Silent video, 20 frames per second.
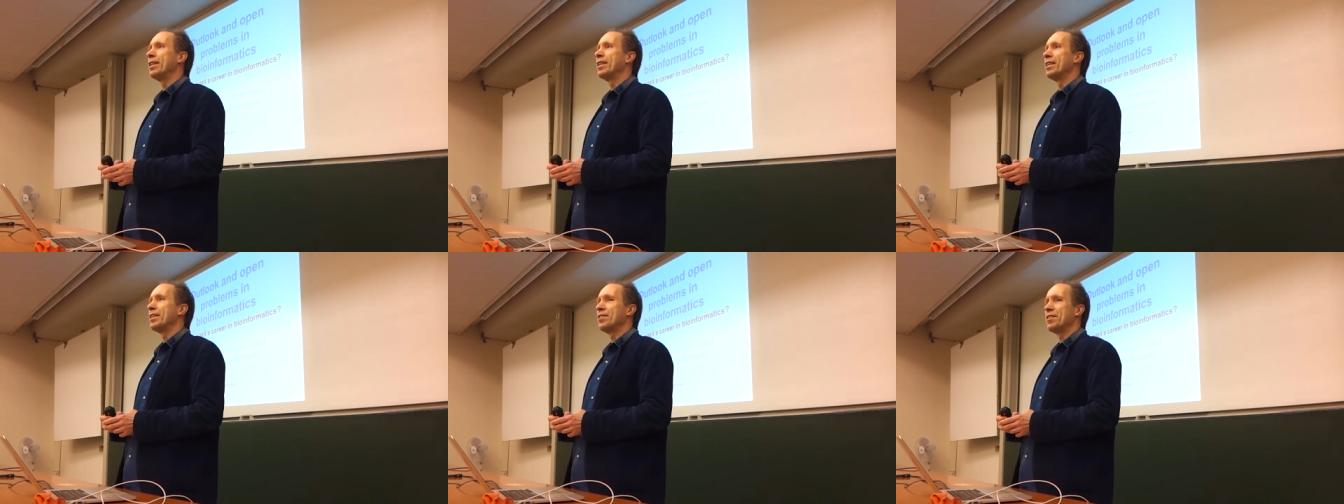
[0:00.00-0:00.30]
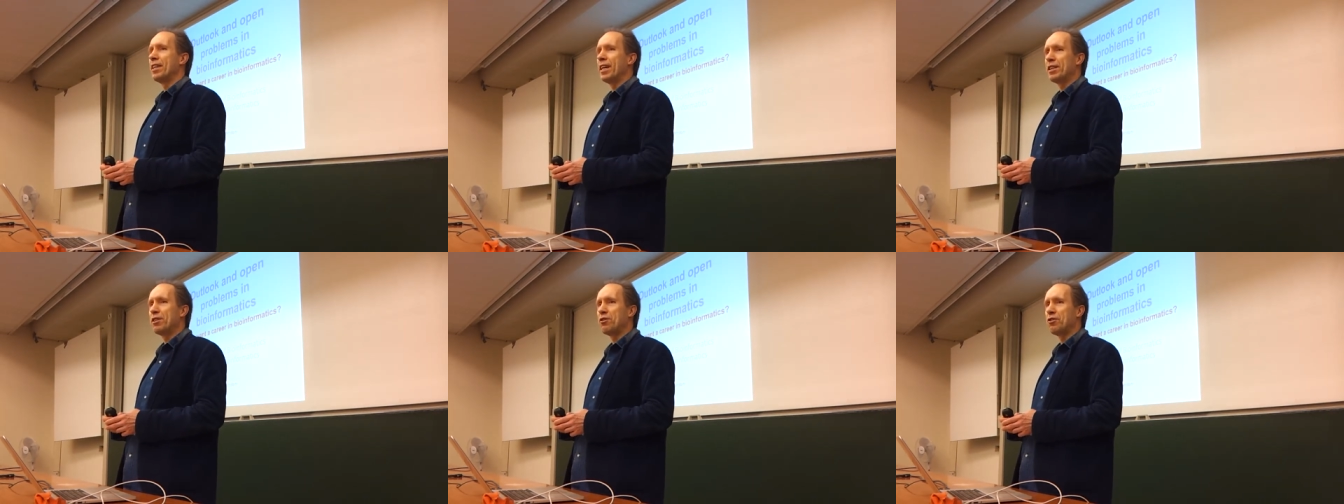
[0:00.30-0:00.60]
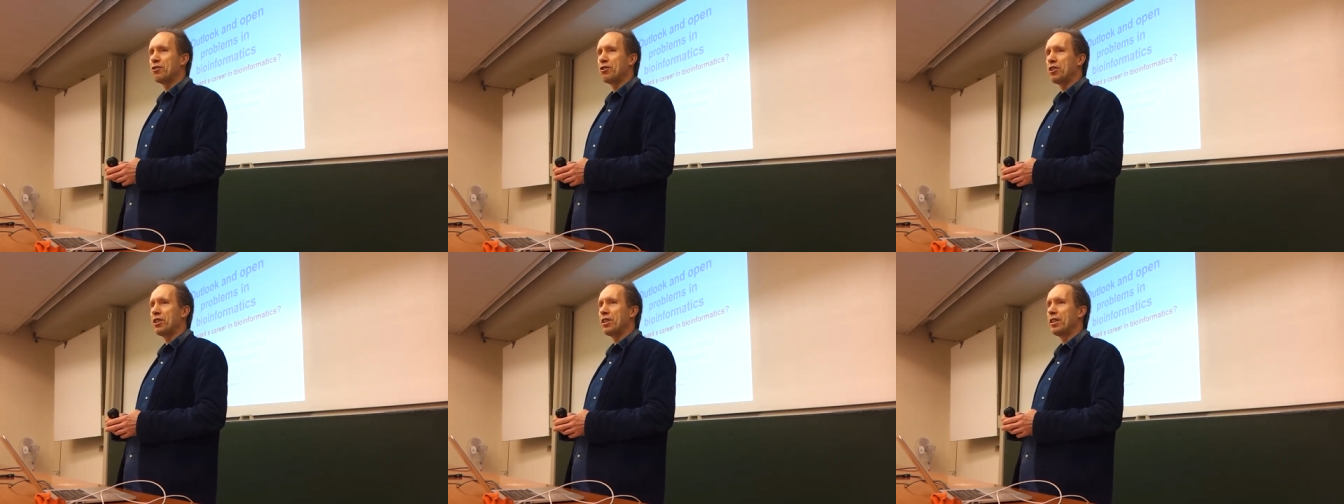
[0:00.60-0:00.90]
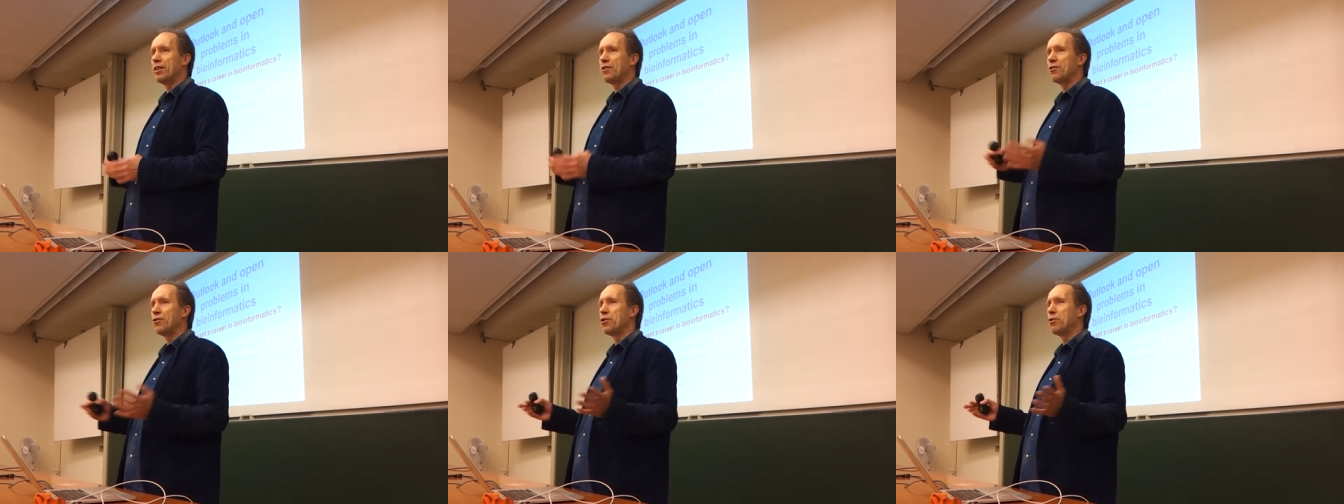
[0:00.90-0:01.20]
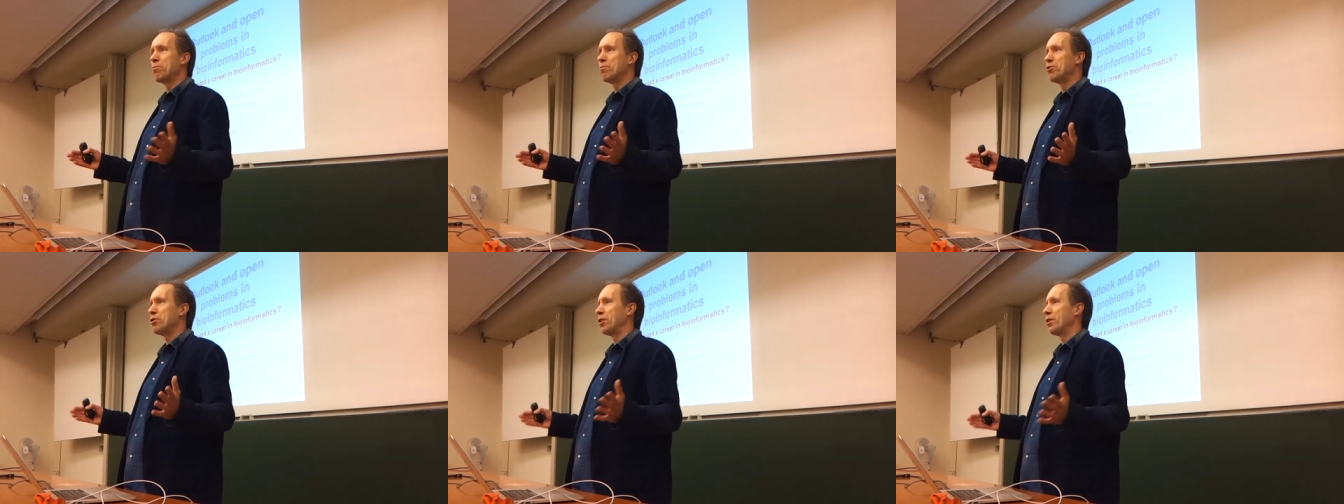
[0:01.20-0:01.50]
It's nice to see that
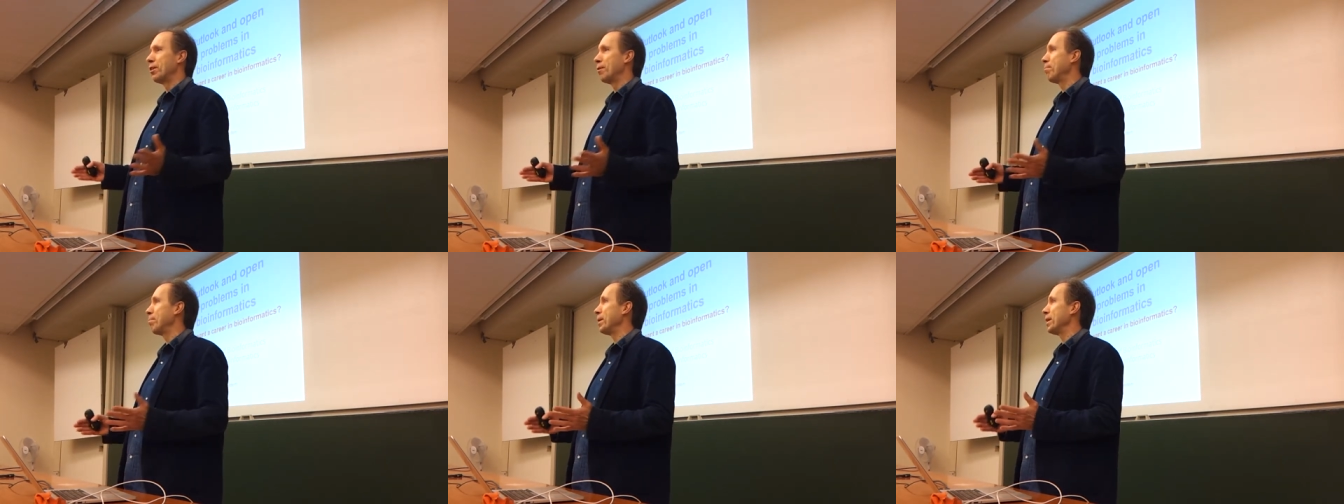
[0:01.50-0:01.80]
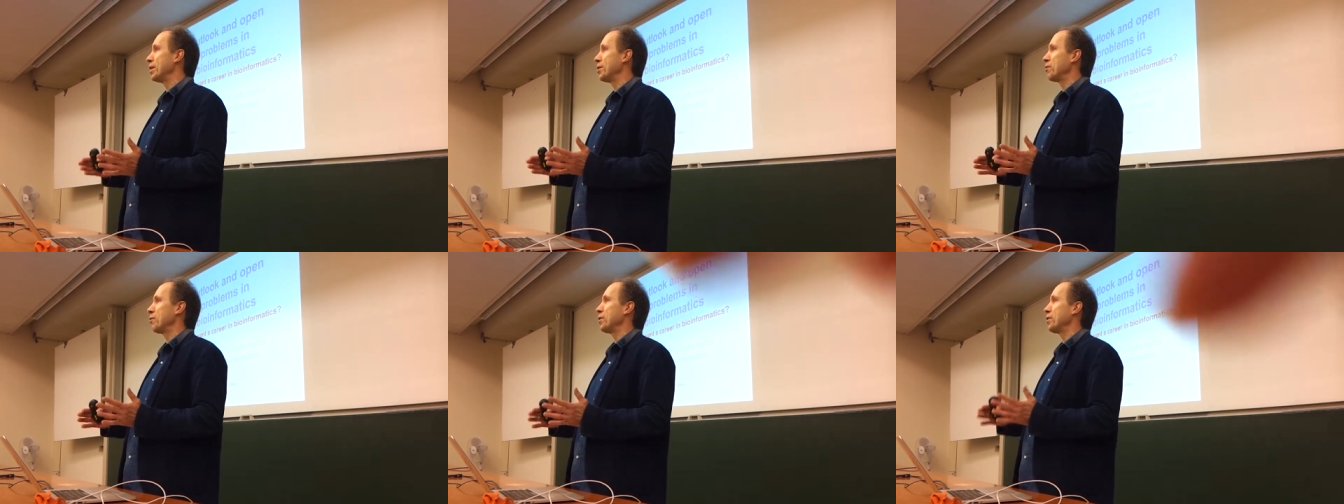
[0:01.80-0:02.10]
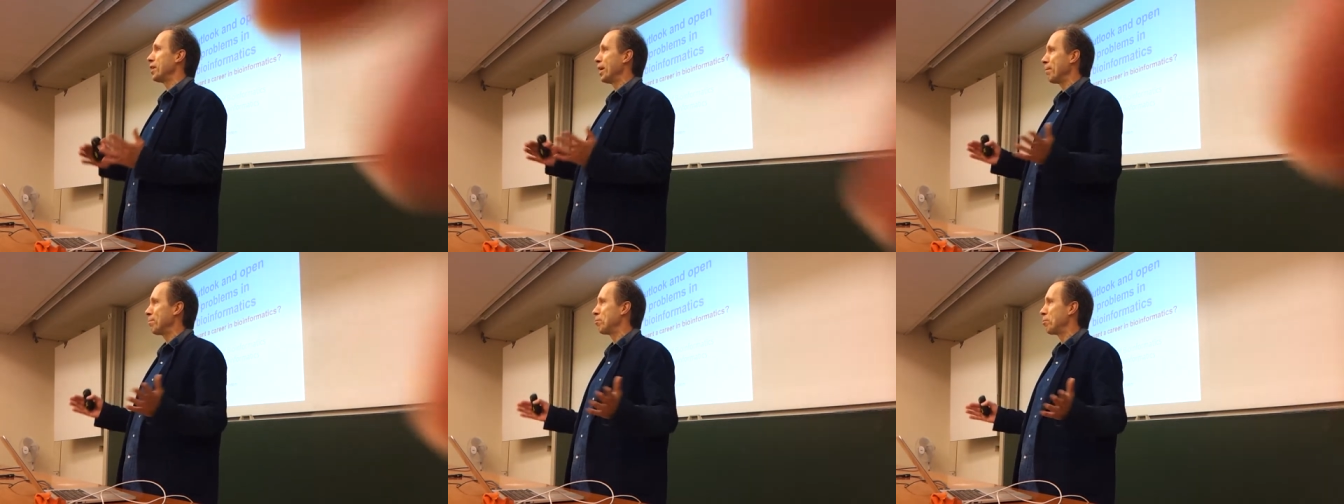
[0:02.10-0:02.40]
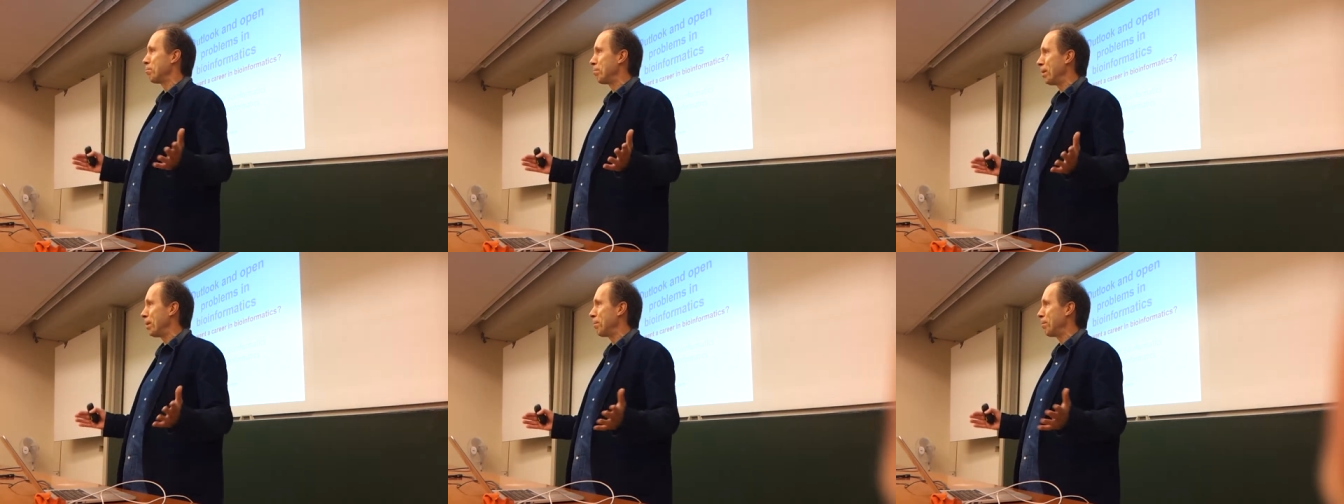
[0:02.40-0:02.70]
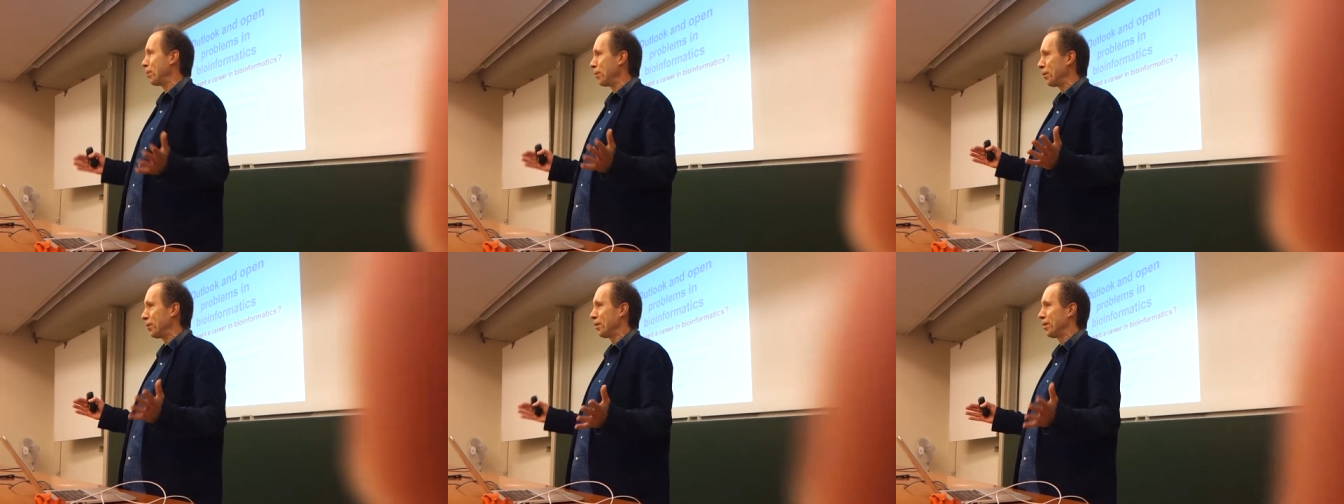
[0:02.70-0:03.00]
rooms appear to adapt to
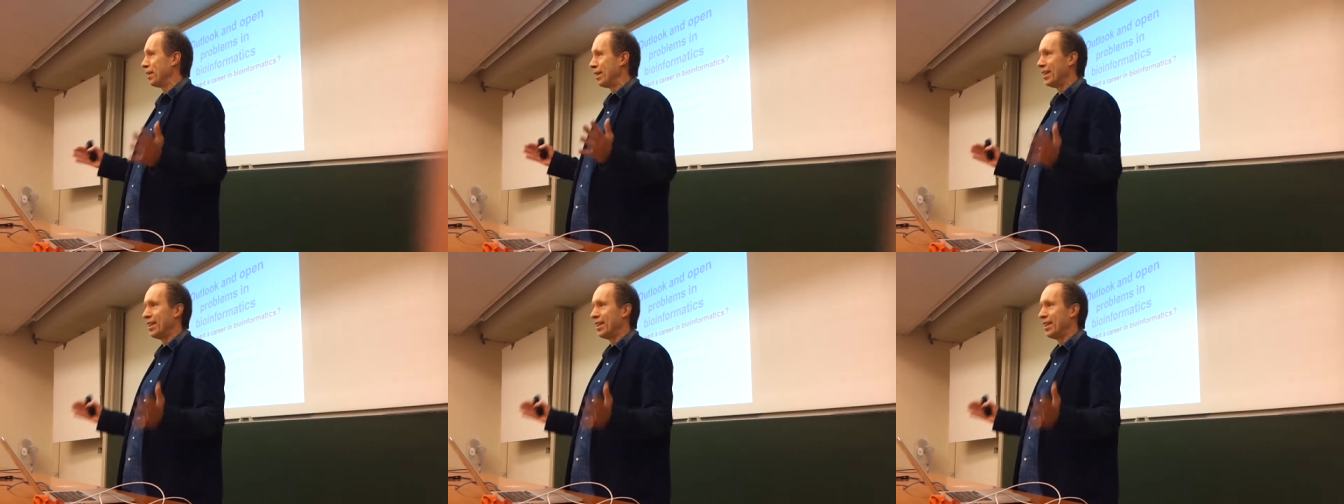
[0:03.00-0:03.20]
people.